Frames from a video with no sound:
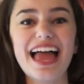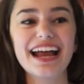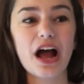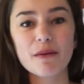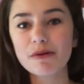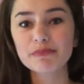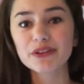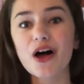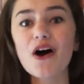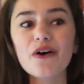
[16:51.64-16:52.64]
Comment
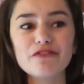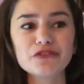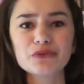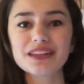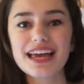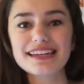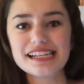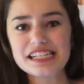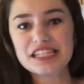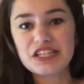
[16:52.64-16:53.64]
below if you would like
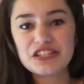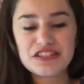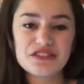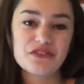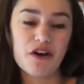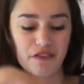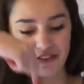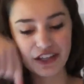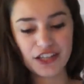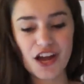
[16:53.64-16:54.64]
a
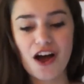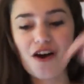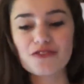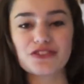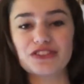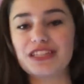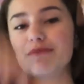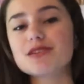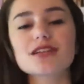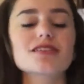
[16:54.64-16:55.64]
video. Just give
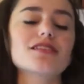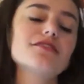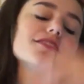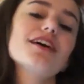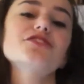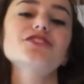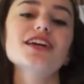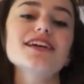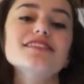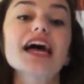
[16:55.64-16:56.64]
me your
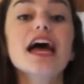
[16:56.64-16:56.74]
suggestions.